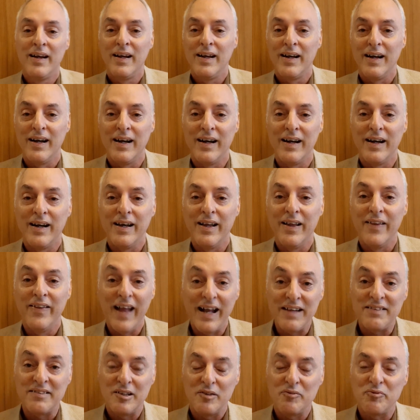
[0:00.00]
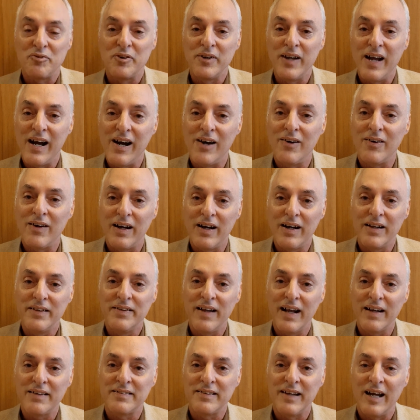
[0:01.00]
Uh, that's it for now. Uh,
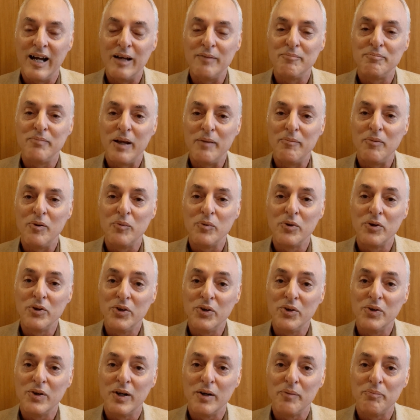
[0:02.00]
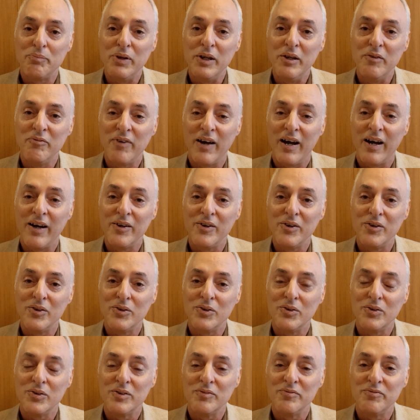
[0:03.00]
next time, maybe we'll do a
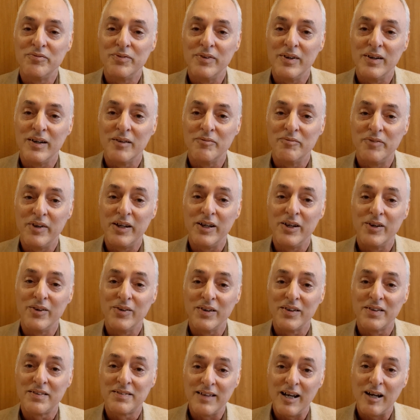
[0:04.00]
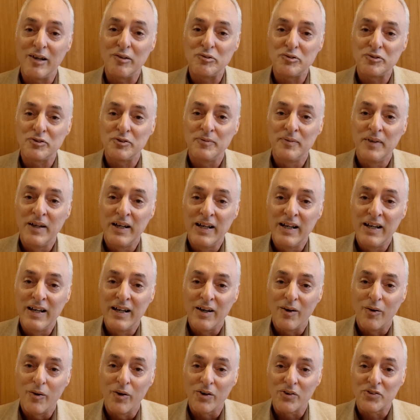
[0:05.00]
p-value uh, video itself
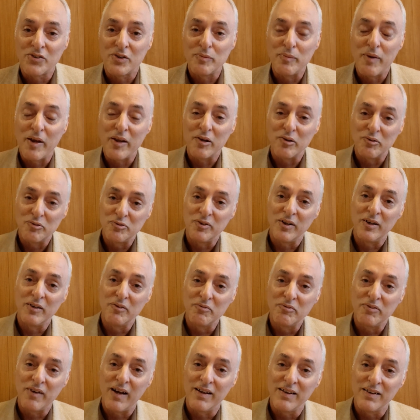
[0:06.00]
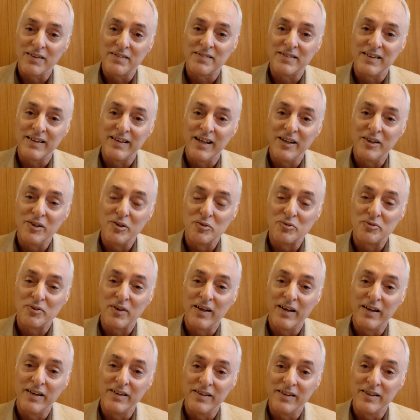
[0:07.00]
or some other fun fallacy that you
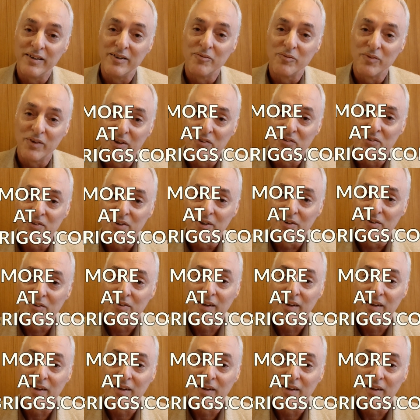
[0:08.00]
find in research.